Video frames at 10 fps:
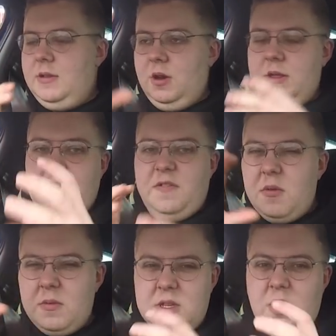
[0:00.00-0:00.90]
you know, the
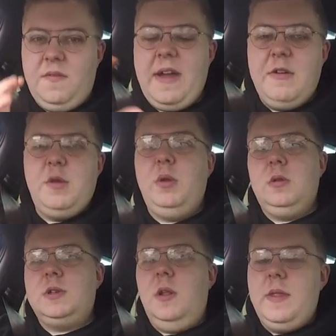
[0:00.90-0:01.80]
different sort of
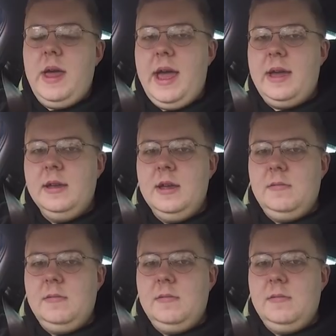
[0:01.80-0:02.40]
variables on there,